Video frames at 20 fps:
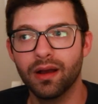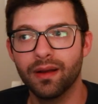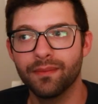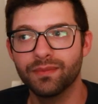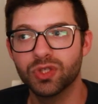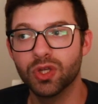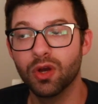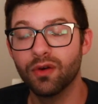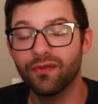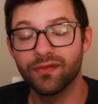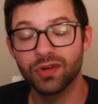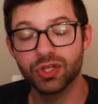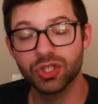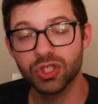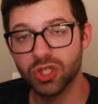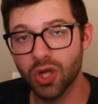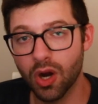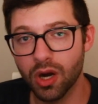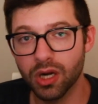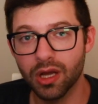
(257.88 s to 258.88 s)
So for
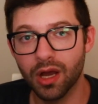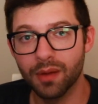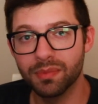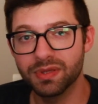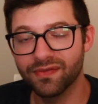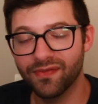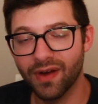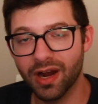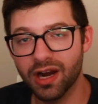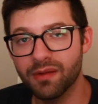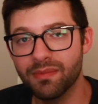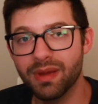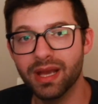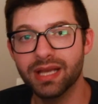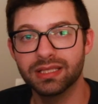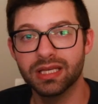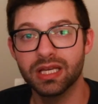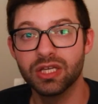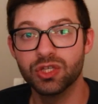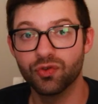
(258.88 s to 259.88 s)
startups,
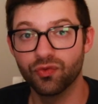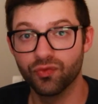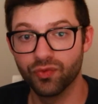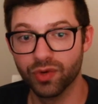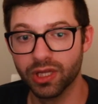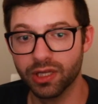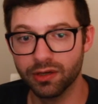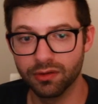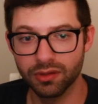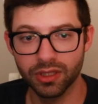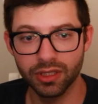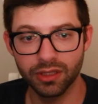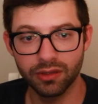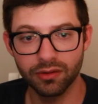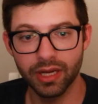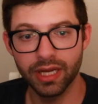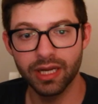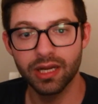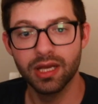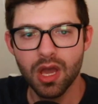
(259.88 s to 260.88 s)
Firebase is really, really
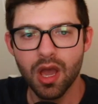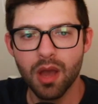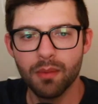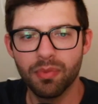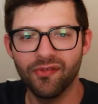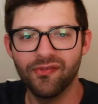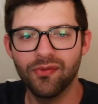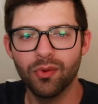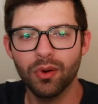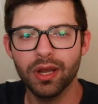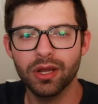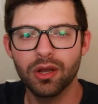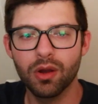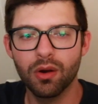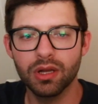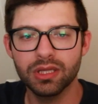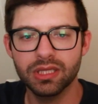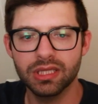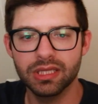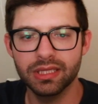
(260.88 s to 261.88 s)
great. Before I go
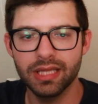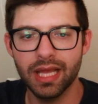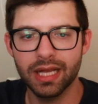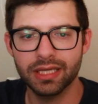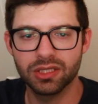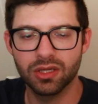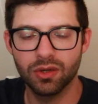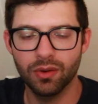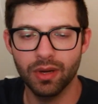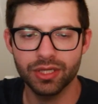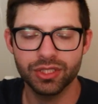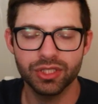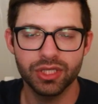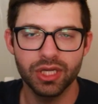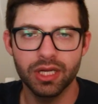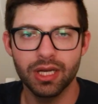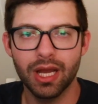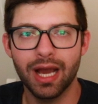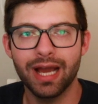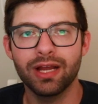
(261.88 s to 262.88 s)
on to the next
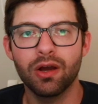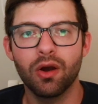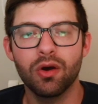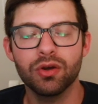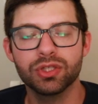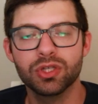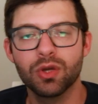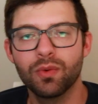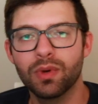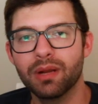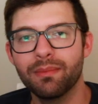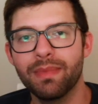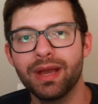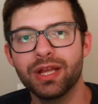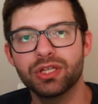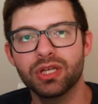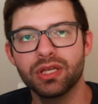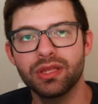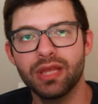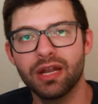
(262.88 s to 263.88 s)
question, I also want to
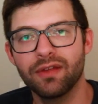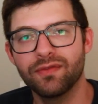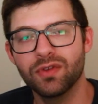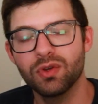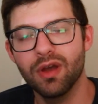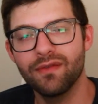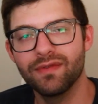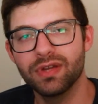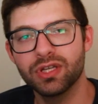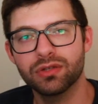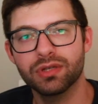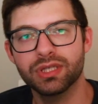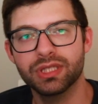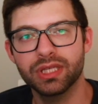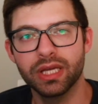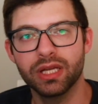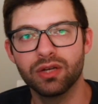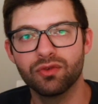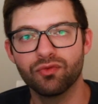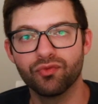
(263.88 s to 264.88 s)
mention that if you have interest
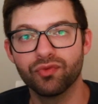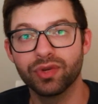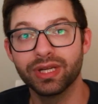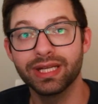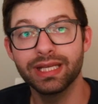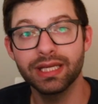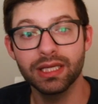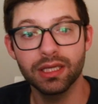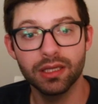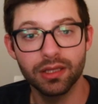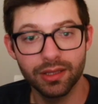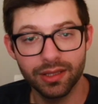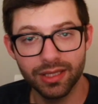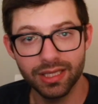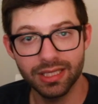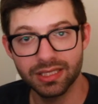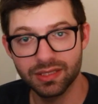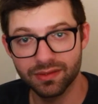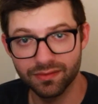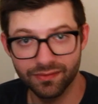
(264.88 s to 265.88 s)
in reading
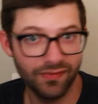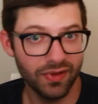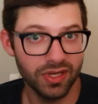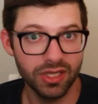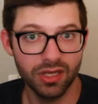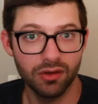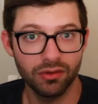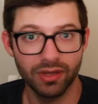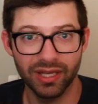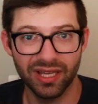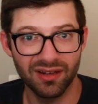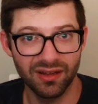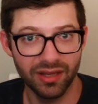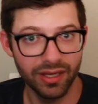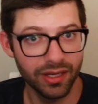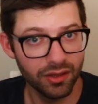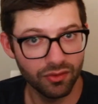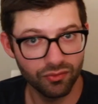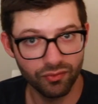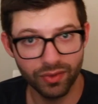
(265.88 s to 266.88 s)
this video, like
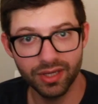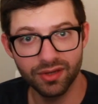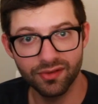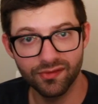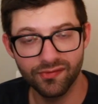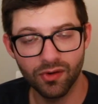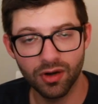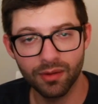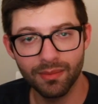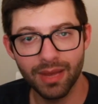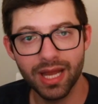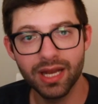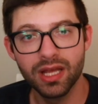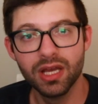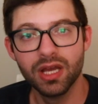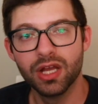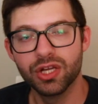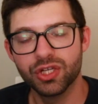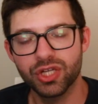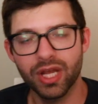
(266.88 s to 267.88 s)
in a written format,
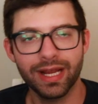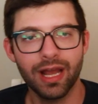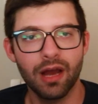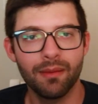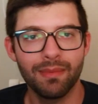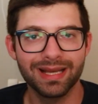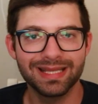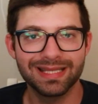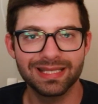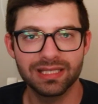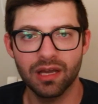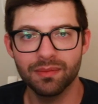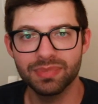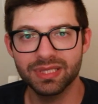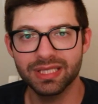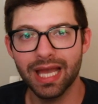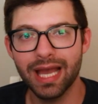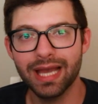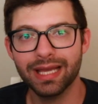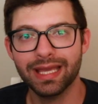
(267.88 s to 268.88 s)
check out my
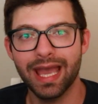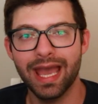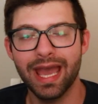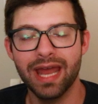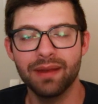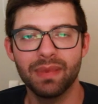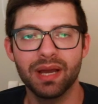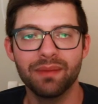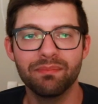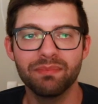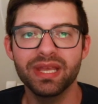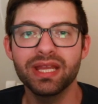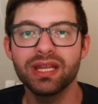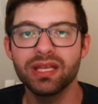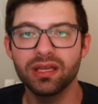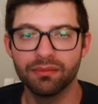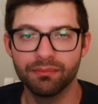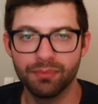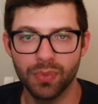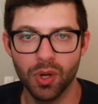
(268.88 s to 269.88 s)
Substack and my
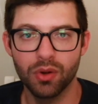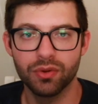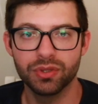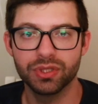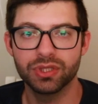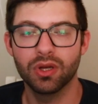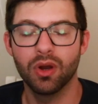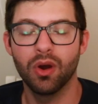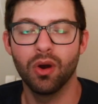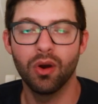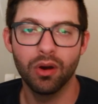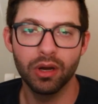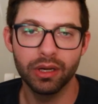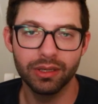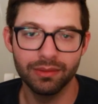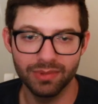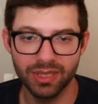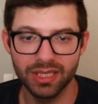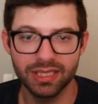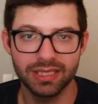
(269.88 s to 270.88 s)
Medium post
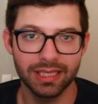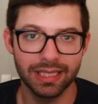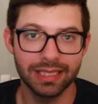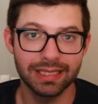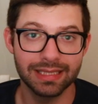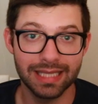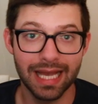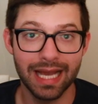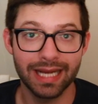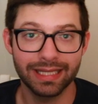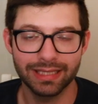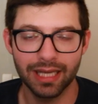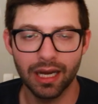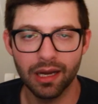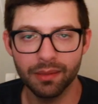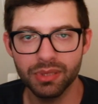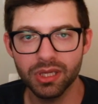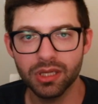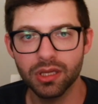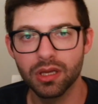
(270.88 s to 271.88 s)
on this exact
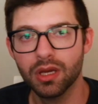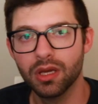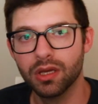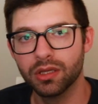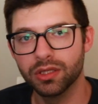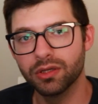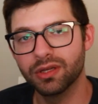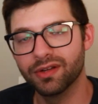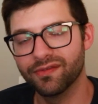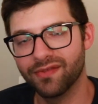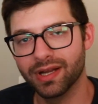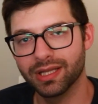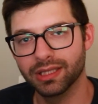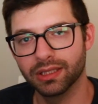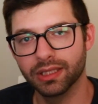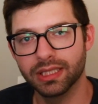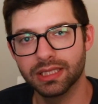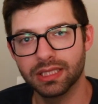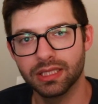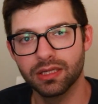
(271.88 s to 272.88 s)
topic. You can find the
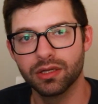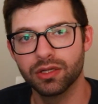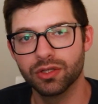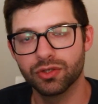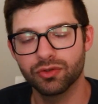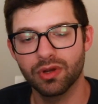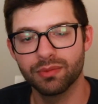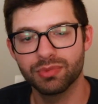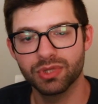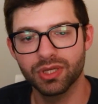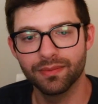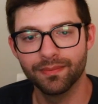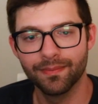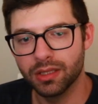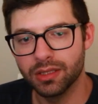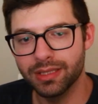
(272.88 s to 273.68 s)
links in the description.